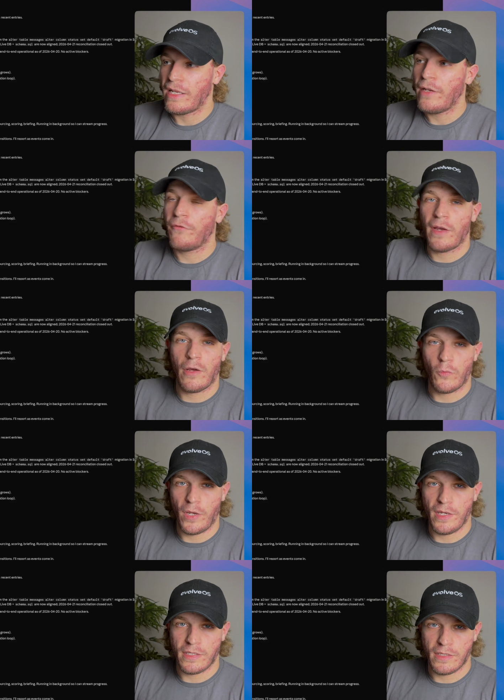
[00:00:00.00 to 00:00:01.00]
it found
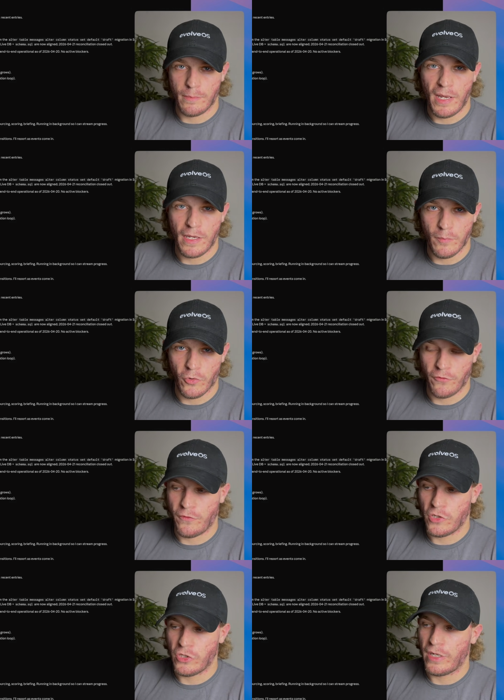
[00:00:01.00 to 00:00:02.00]
ways to make it more
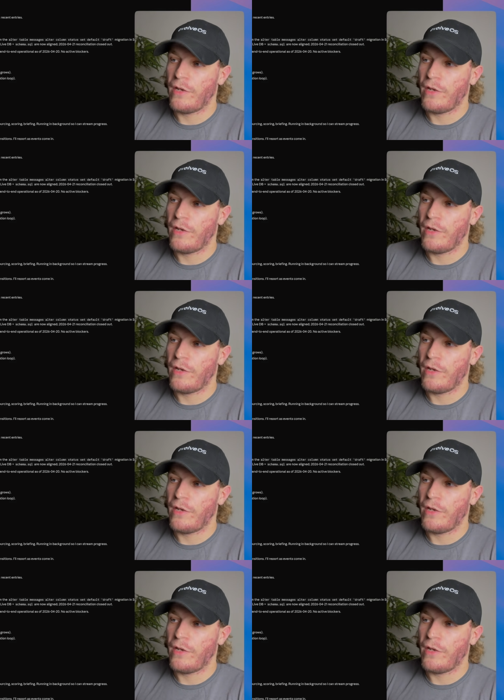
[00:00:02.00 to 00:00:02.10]
efficient.